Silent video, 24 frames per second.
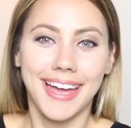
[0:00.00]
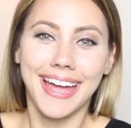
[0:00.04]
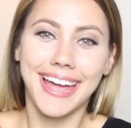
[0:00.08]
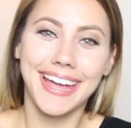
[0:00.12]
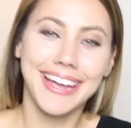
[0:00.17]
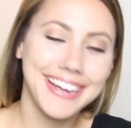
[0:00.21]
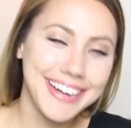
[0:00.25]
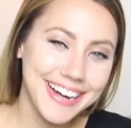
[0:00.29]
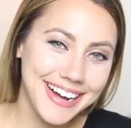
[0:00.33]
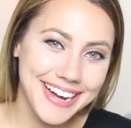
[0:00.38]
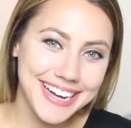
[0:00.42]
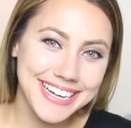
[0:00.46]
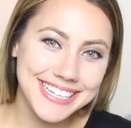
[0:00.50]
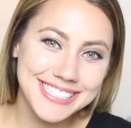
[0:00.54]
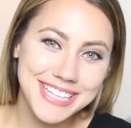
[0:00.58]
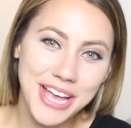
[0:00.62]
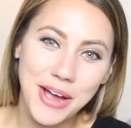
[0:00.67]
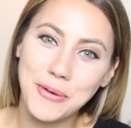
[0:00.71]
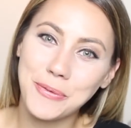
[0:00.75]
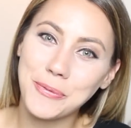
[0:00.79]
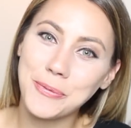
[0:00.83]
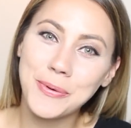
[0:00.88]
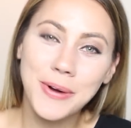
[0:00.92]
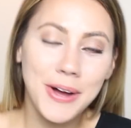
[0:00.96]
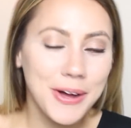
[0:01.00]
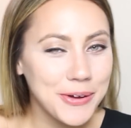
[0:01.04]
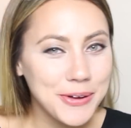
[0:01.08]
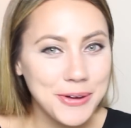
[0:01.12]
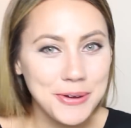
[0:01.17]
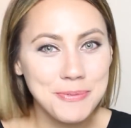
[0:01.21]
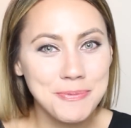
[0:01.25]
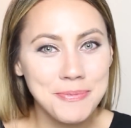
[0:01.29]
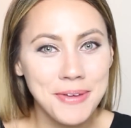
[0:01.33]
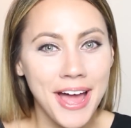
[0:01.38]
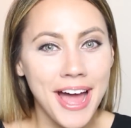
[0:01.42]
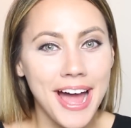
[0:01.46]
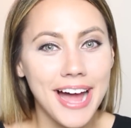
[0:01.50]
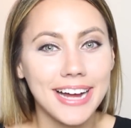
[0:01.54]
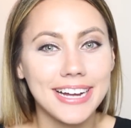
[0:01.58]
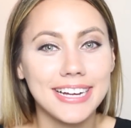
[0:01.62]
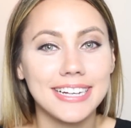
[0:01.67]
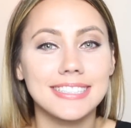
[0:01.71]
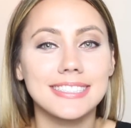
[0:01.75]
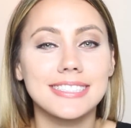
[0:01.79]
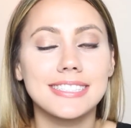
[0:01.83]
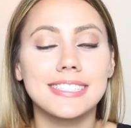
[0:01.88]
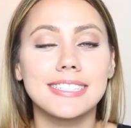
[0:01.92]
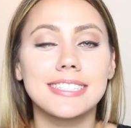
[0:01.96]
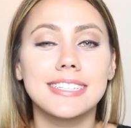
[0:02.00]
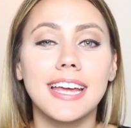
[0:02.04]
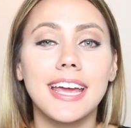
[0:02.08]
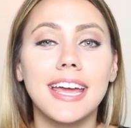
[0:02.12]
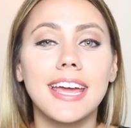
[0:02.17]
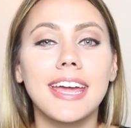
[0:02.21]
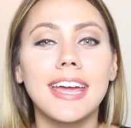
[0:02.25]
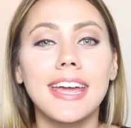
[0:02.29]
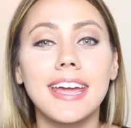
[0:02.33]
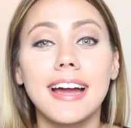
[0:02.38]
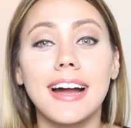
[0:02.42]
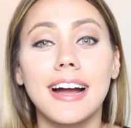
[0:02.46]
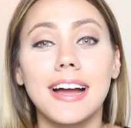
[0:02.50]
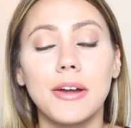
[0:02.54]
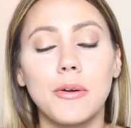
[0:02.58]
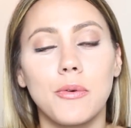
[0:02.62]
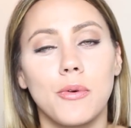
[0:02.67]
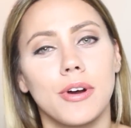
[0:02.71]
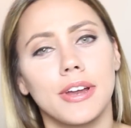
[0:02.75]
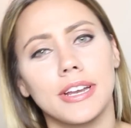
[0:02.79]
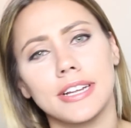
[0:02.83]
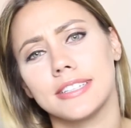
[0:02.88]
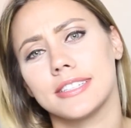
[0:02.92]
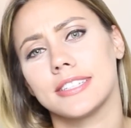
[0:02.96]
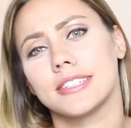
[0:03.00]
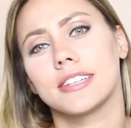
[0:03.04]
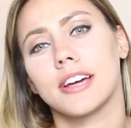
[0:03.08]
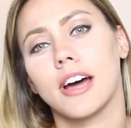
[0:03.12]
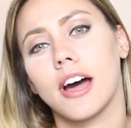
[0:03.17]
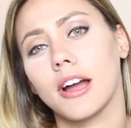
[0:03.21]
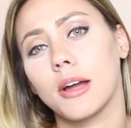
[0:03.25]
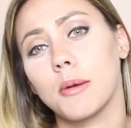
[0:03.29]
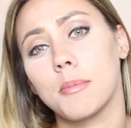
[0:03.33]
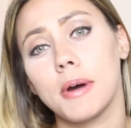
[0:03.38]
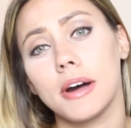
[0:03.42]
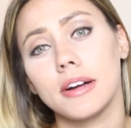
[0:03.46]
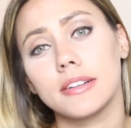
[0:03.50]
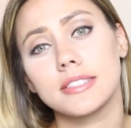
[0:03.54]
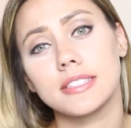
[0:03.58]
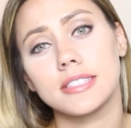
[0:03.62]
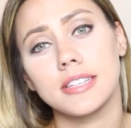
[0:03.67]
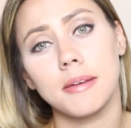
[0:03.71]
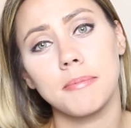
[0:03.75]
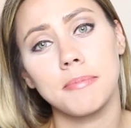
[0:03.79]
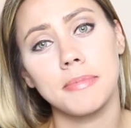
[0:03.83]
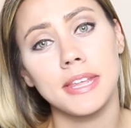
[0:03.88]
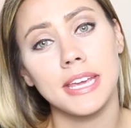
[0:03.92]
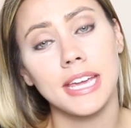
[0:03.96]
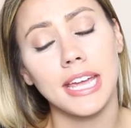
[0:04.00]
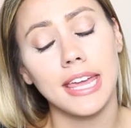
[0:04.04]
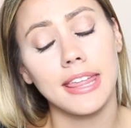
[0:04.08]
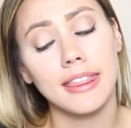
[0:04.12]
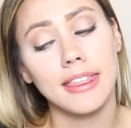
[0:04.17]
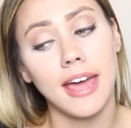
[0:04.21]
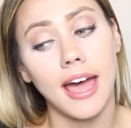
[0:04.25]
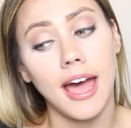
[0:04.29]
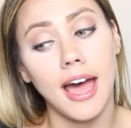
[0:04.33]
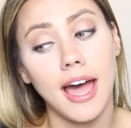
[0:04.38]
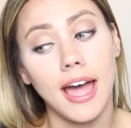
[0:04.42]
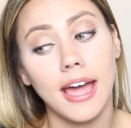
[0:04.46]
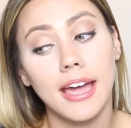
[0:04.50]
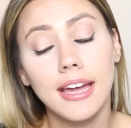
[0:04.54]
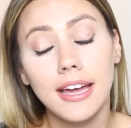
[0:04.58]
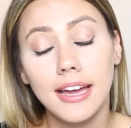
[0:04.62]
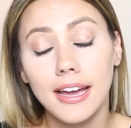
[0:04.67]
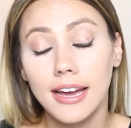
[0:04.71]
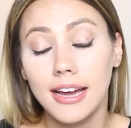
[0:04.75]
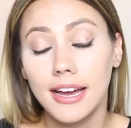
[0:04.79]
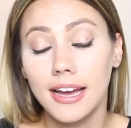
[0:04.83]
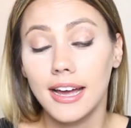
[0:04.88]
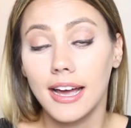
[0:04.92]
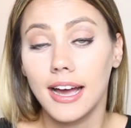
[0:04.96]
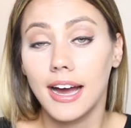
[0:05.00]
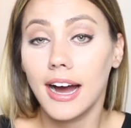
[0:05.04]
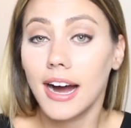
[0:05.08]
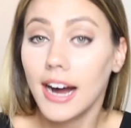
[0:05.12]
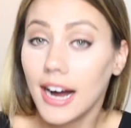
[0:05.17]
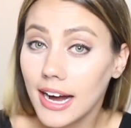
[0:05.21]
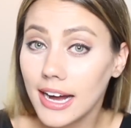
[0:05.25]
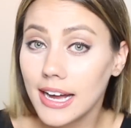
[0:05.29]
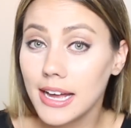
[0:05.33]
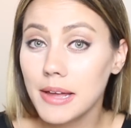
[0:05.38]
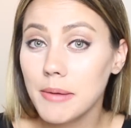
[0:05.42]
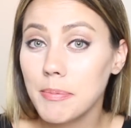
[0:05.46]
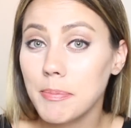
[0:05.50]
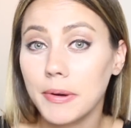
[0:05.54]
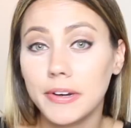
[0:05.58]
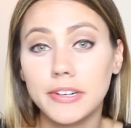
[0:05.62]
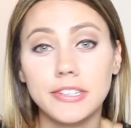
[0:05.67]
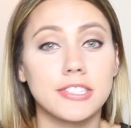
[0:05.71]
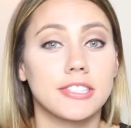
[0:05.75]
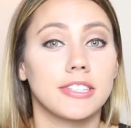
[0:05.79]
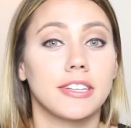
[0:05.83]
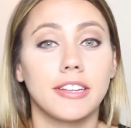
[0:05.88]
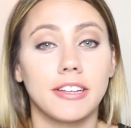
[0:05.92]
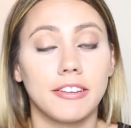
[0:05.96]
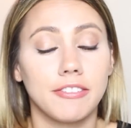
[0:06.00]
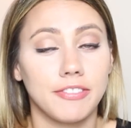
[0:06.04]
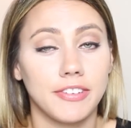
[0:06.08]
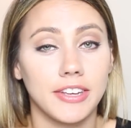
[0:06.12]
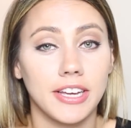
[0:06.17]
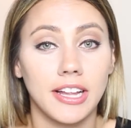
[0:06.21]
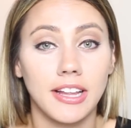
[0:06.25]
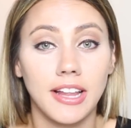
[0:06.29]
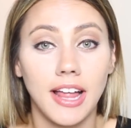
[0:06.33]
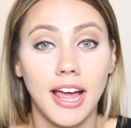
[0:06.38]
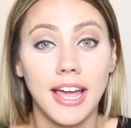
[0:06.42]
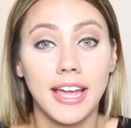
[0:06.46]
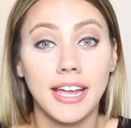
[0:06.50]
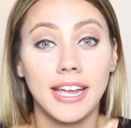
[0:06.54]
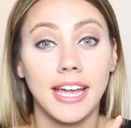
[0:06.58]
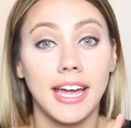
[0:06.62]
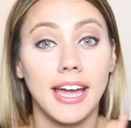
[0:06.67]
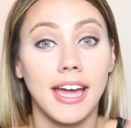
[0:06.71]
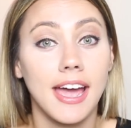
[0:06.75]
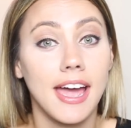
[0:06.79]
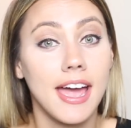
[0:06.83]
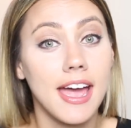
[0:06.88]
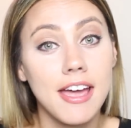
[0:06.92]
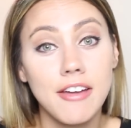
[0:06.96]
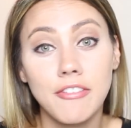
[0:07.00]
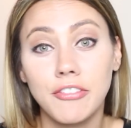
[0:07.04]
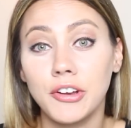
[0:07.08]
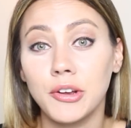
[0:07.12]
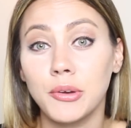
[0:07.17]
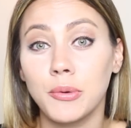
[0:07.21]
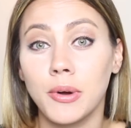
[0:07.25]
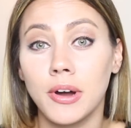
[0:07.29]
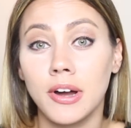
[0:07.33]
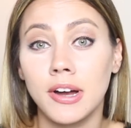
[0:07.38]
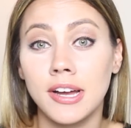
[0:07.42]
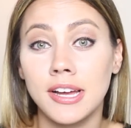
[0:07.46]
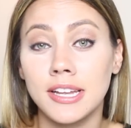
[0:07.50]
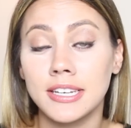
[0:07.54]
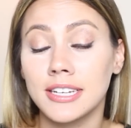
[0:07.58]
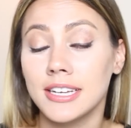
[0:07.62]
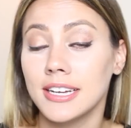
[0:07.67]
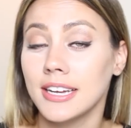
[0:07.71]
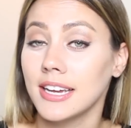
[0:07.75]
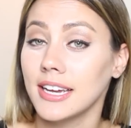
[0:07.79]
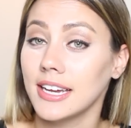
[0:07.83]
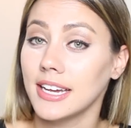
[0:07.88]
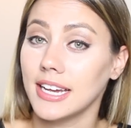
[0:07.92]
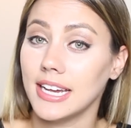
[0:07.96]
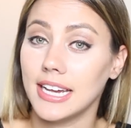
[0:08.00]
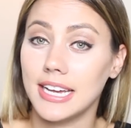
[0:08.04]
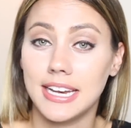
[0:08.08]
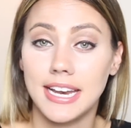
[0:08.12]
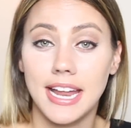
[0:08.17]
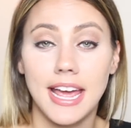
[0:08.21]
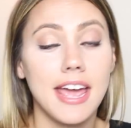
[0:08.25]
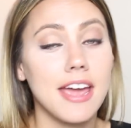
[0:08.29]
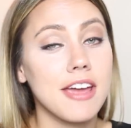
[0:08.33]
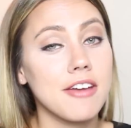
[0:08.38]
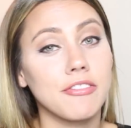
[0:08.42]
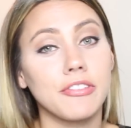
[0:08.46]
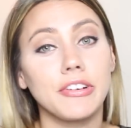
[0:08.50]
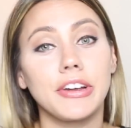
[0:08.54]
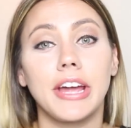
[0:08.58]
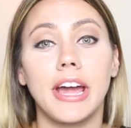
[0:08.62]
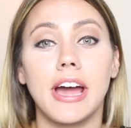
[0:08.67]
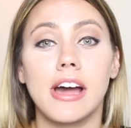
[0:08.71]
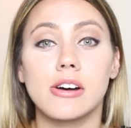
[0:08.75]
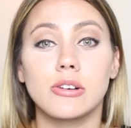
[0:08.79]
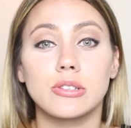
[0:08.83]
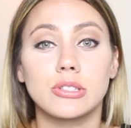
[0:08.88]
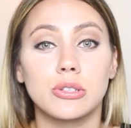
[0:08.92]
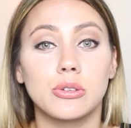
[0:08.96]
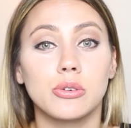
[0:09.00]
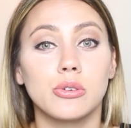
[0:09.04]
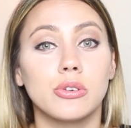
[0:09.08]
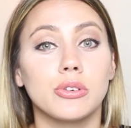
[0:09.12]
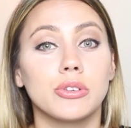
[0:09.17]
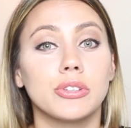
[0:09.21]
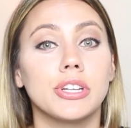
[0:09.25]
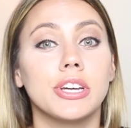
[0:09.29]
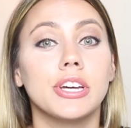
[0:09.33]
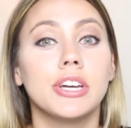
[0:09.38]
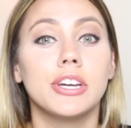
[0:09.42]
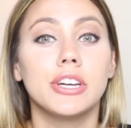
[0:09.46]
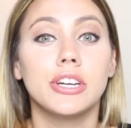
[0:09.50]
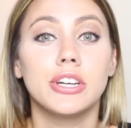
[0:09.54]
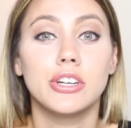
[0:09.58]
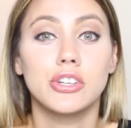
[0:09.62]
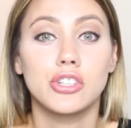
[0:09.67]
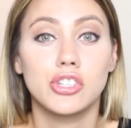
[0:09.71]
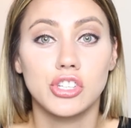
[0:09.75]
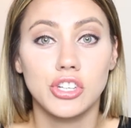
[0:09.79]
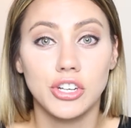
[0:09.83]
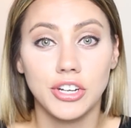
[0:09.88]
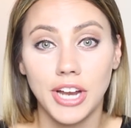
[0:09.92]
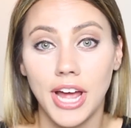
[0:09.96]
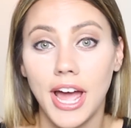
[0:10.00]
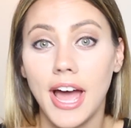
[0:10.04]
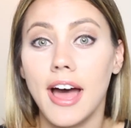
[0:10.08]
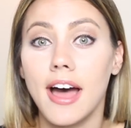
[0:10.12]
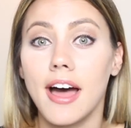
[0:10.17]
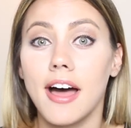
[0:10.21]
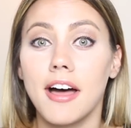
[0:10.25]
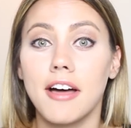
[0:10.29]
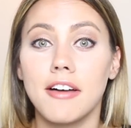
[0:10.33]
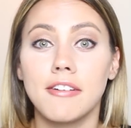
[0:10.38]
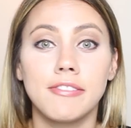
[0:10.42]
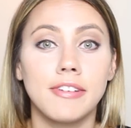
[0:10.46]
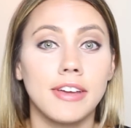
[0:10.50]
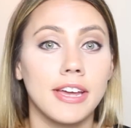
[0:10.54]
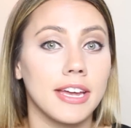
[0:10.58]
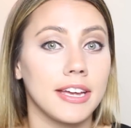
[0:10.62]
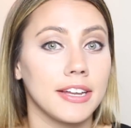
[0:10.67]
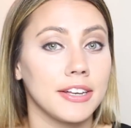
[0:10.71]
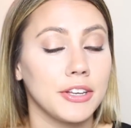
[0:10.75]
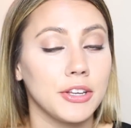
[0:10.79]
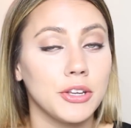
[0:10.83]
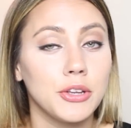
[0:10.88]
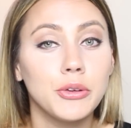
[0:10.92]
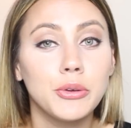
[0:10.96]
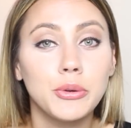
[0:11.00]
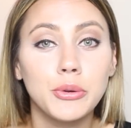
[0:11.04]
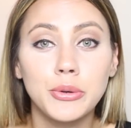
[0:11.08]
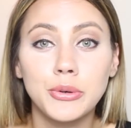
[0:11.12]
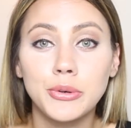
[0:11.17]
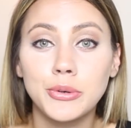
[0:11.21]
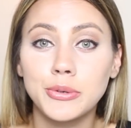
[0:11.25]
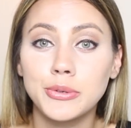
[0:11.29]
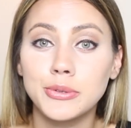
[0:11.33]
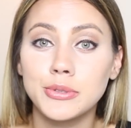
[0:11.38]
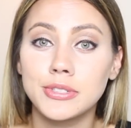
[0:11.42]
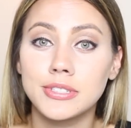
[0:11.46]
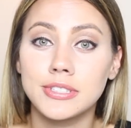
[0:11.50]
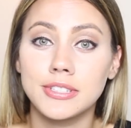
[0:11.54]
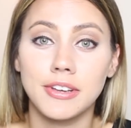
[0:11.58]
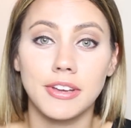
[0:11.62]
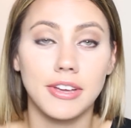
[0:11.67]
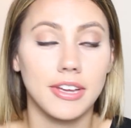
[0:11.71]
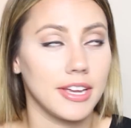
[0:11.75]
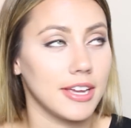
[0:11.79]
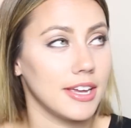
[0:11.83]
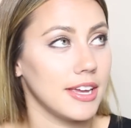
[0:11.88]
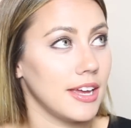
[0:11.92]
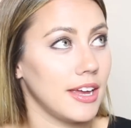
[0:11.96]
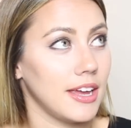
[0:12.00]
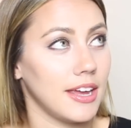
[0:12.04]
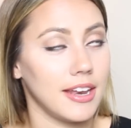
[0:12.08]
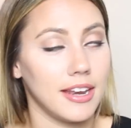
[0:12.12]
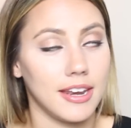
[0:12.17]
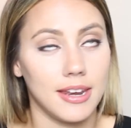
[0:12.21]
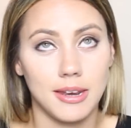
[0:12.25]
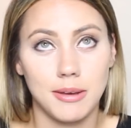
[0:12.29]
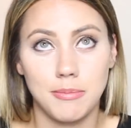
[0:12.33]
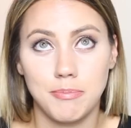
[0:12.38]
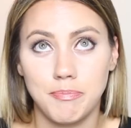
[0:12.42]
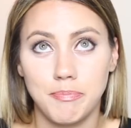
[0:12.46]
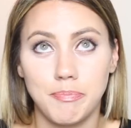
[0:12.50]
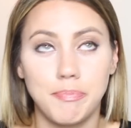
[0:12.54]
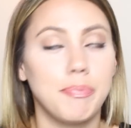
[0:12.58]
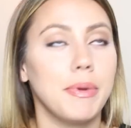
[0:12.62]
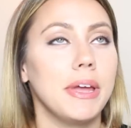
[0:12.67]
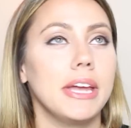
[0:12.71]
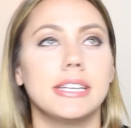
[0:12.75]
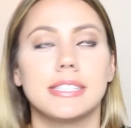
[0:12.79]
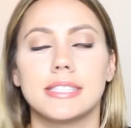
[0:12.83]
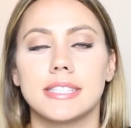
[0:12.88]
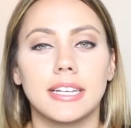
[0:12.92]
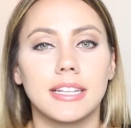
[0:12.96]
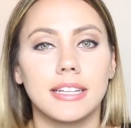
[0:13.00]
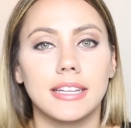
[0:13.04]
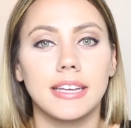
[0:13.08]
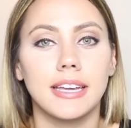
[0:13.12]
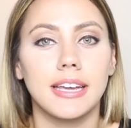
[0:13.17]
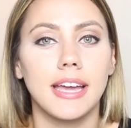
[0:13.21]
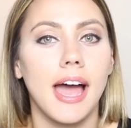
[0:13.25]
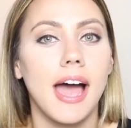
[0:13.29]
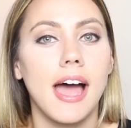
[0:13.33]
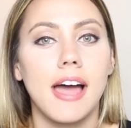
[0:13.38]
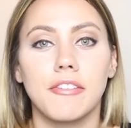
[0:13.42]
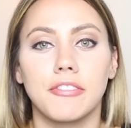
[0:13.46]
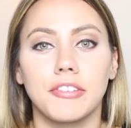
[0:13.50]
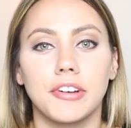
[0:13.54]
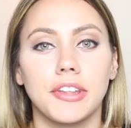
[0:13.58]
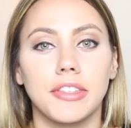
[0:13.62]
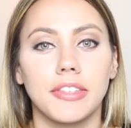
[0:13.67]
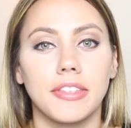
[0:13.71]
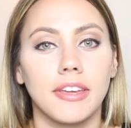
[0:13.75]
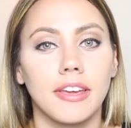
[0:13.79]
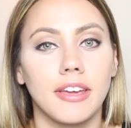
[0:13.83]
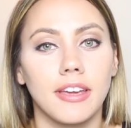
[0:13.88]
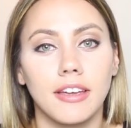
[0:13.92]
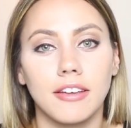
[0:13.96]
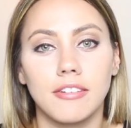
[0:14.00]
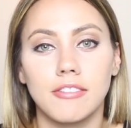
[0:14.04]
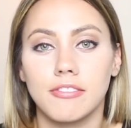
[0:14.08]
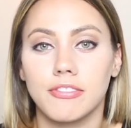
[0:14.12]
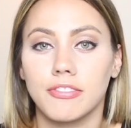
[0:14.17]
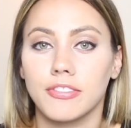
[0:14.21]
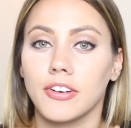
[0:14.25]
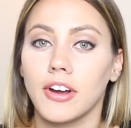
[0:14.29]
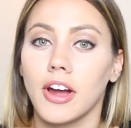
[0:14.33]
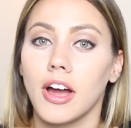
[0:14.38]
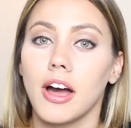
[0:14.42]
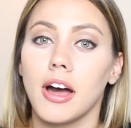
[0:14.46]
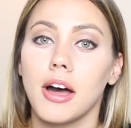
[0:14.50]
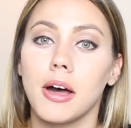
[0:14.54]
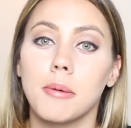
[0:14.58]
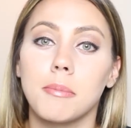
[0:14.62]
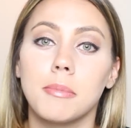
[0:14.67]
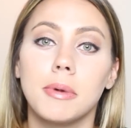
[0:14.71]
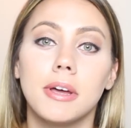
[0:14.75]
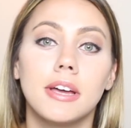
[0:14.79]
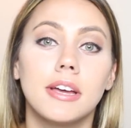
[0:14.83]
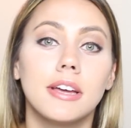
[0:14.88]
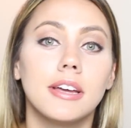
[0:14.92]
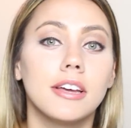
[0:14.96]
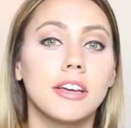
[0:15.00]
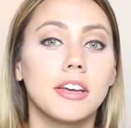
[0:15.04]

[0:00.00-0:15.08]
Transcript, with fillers: Hey guys, welcome back. Today I wanted to talk about something that I personally feel like everyone in every household should have and use in basically everything from